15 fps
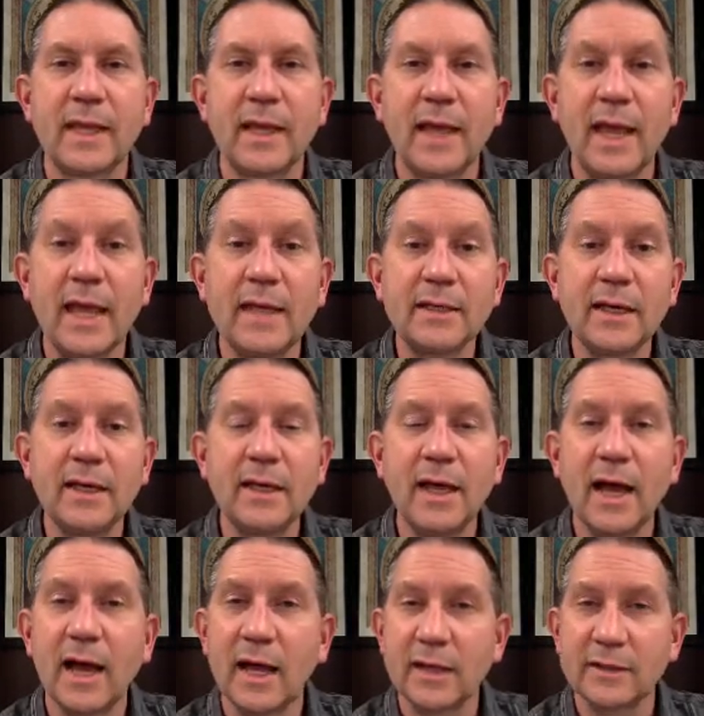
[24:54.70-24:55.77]

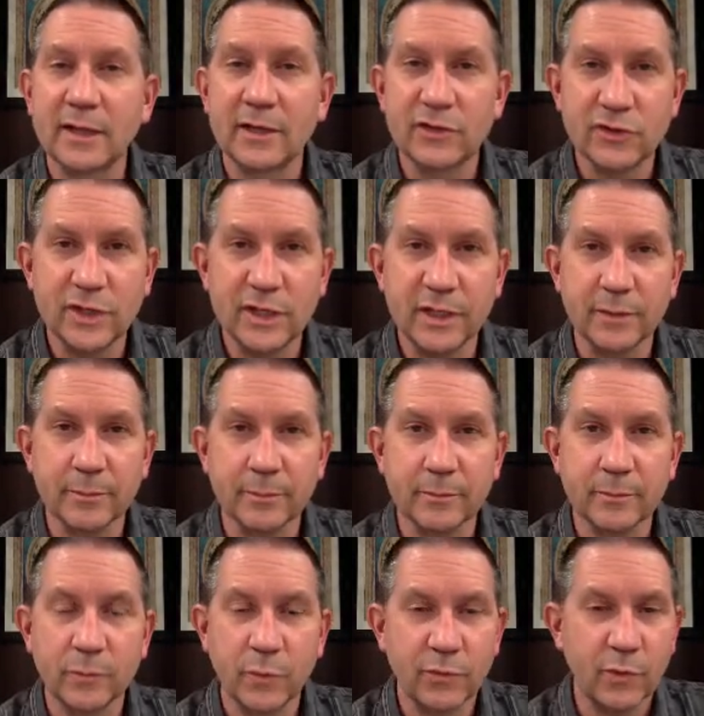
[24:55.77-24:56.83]
Hena hanashim.
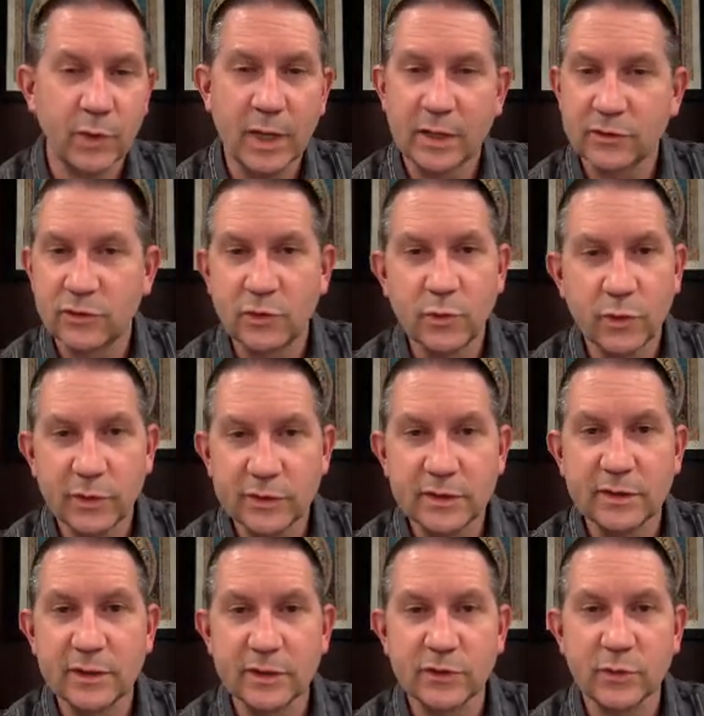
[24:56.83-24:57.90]
We've only got 2 words
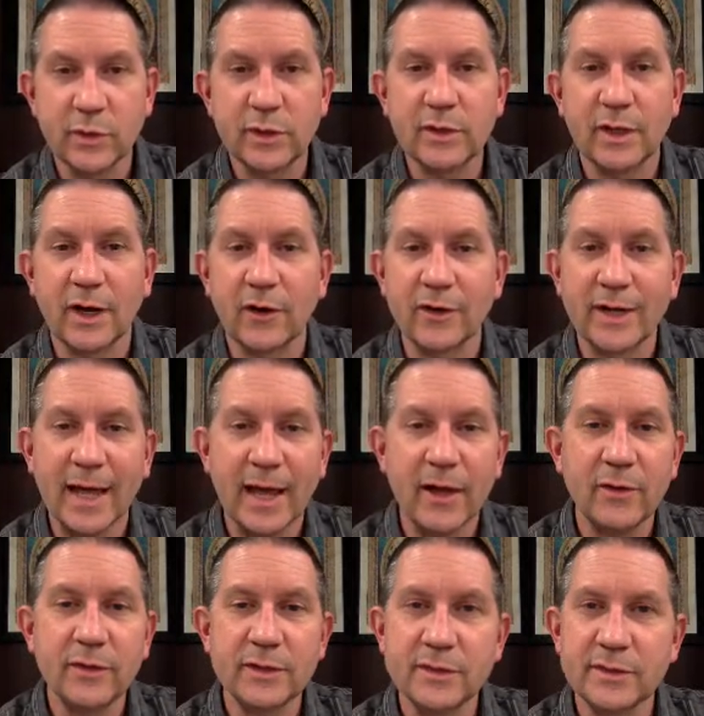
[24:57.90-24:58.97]
in this one. Our
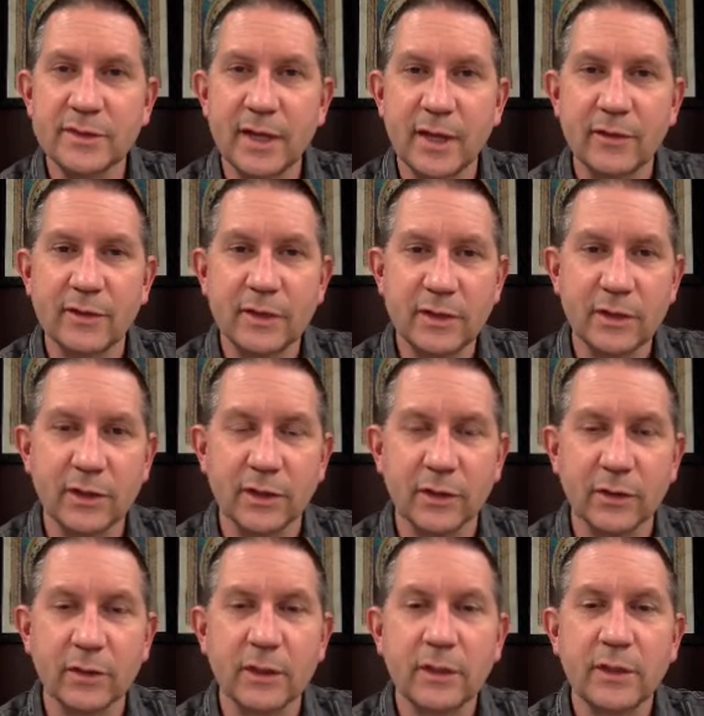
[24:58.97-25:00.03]
noun is down
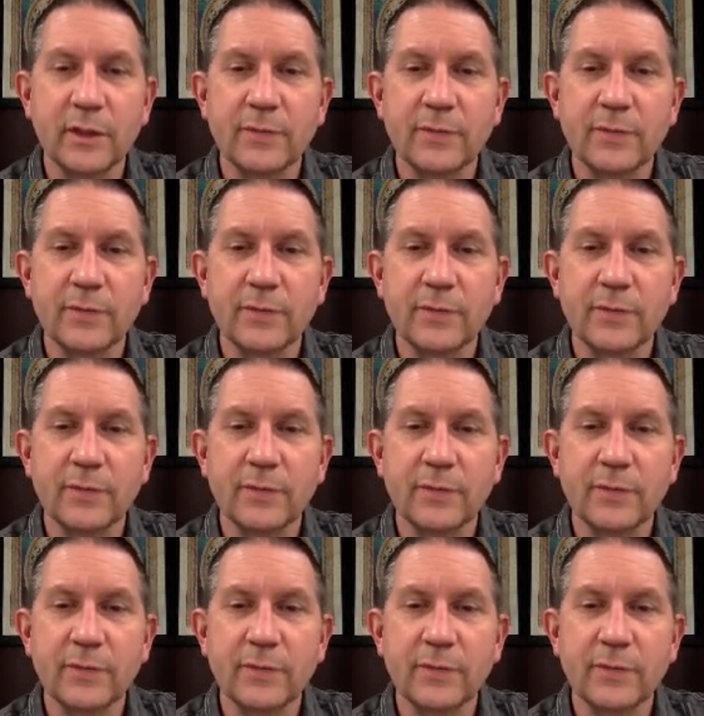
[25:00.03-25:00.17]
here.